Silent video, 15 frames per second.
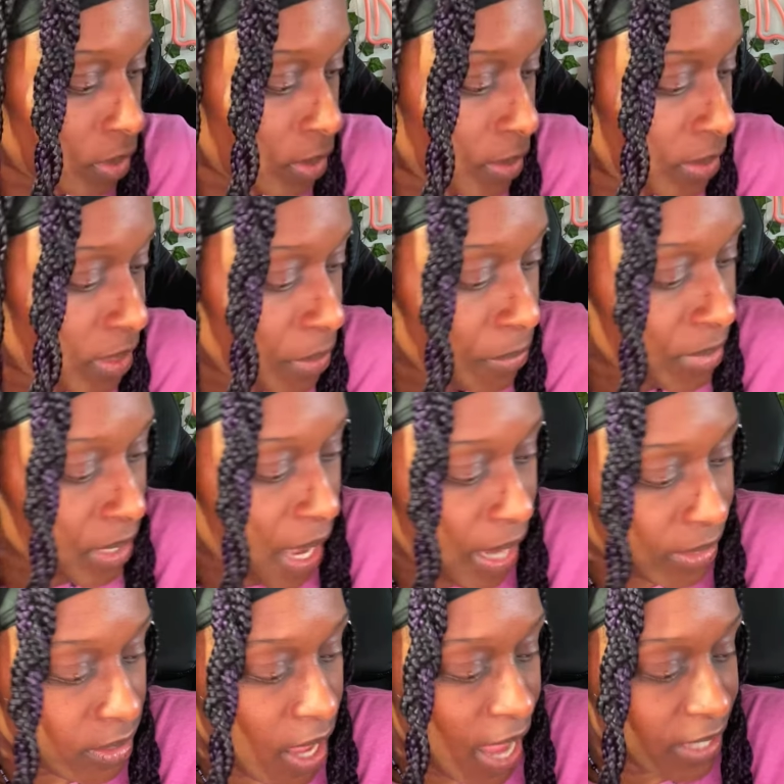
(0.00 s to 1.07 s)
Let's see what's
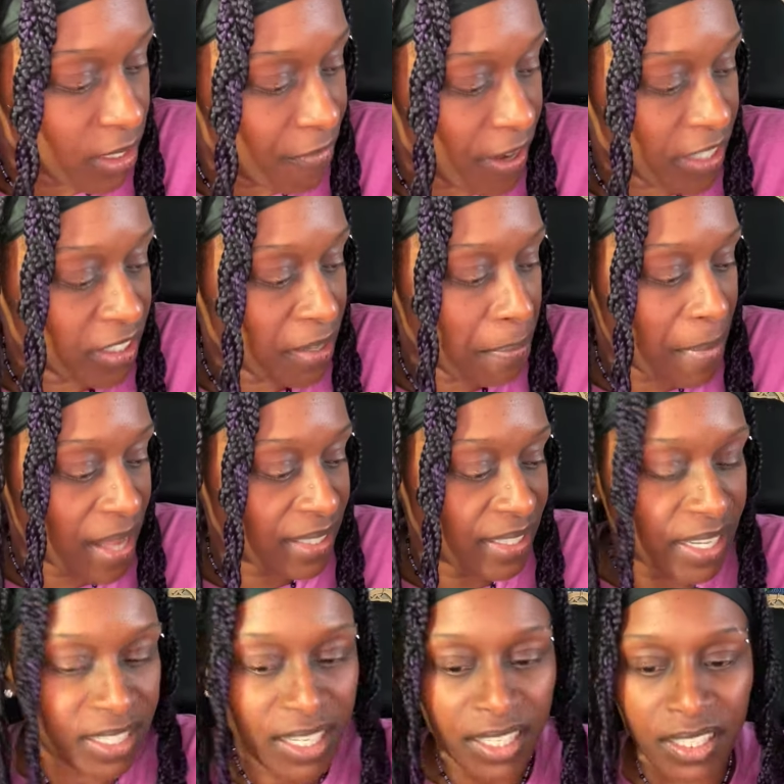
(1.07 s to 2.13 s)
act activation
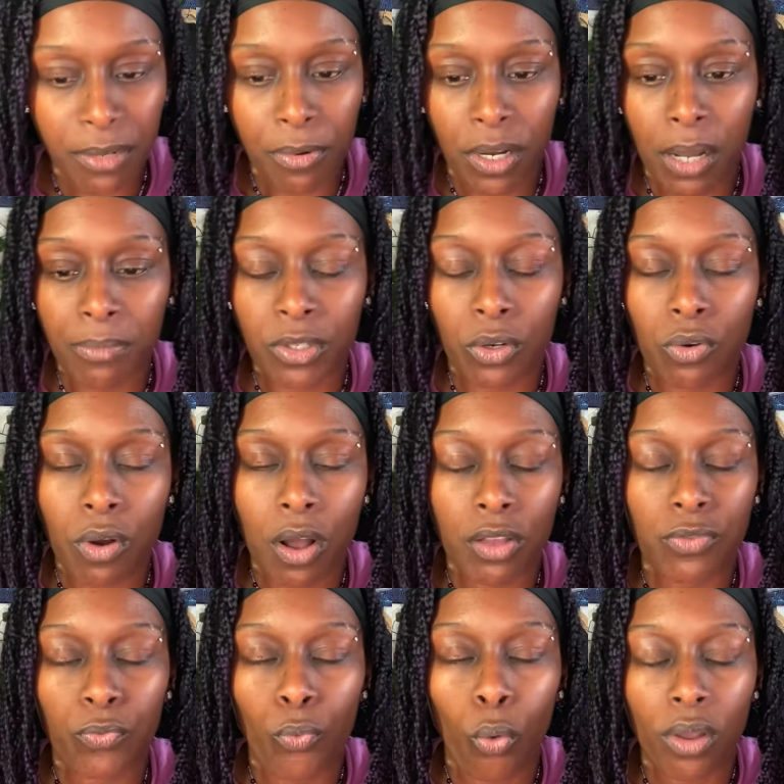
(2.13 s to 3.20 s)
message. Let's see what comes
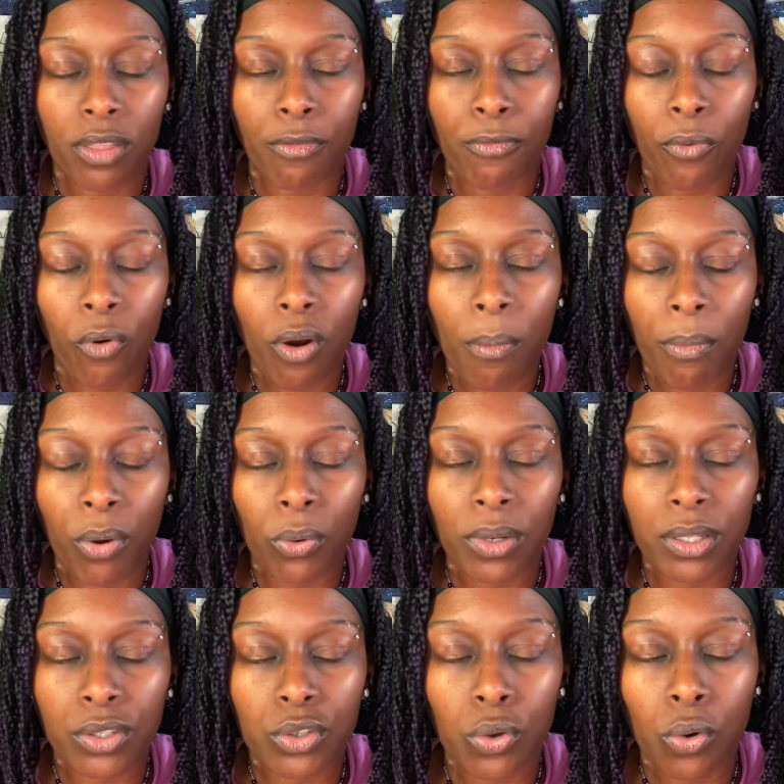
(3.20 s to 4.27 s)
across for the full moon
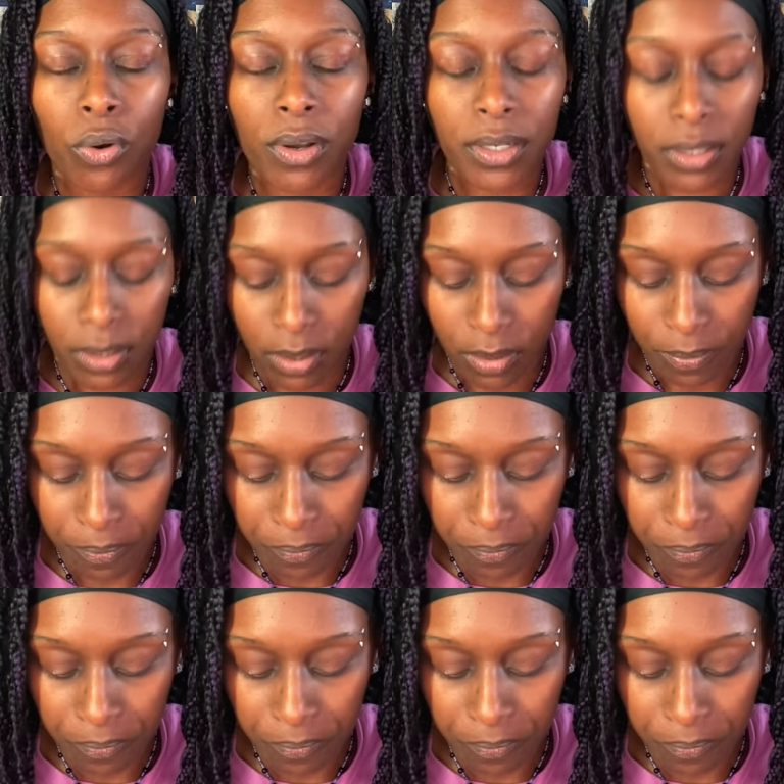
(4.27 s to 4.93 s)
in Taurus.